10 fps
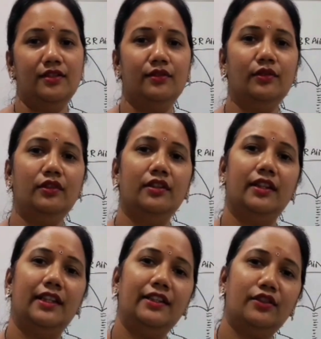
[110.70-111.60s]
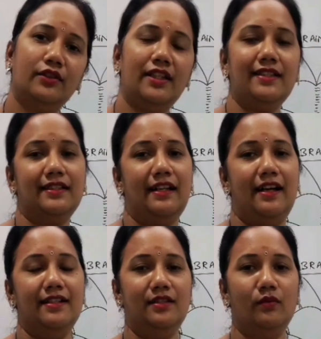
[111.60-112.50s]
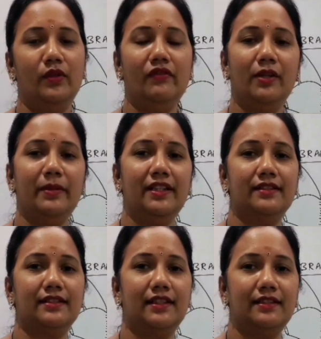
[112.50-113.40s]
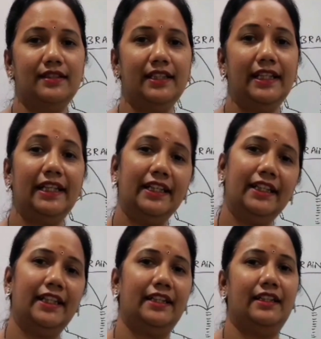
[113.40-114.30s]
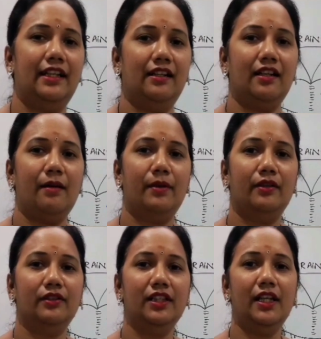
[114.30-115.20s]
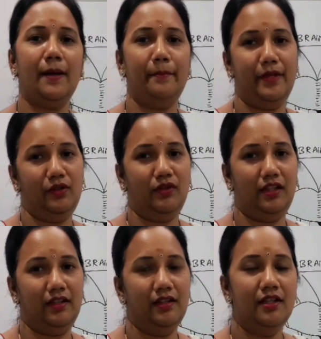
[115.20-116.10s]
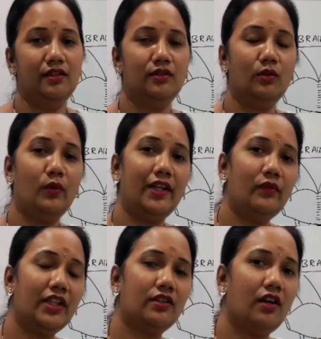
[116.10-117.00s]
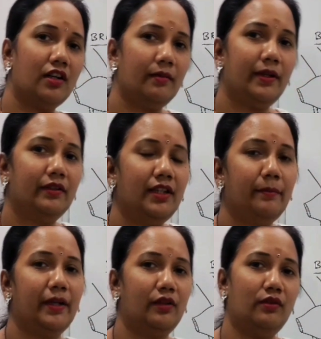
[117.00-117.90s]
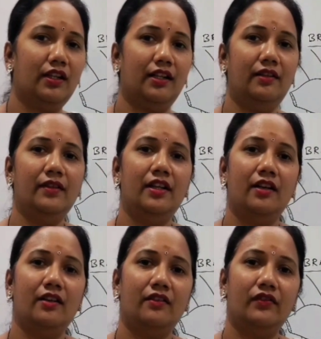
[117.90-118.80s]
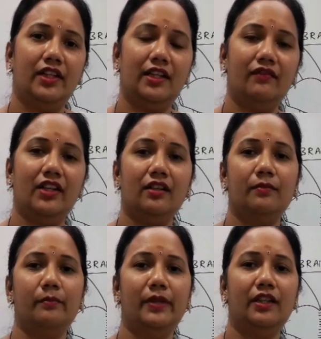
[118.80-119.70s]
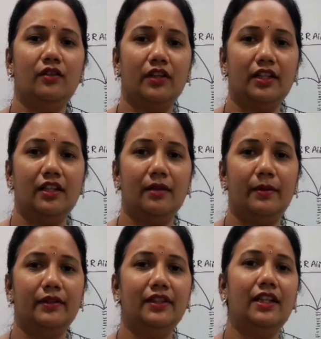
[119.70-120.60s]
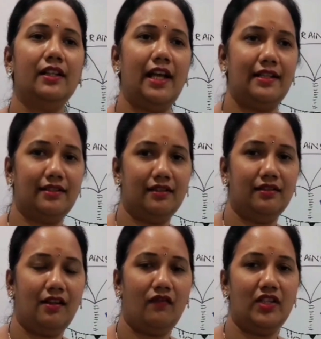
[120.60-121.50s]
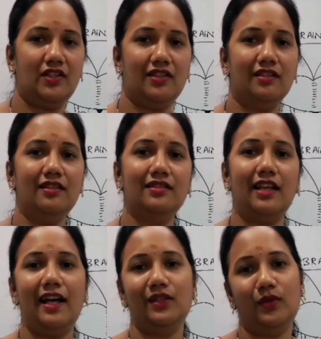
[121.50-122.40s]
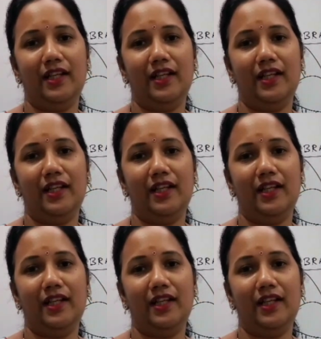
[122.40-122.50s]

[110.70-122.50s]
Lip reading: So in today's class, we will be discussing in detail about the medulla. So when we talk about the medulla, we will be talking about the external features as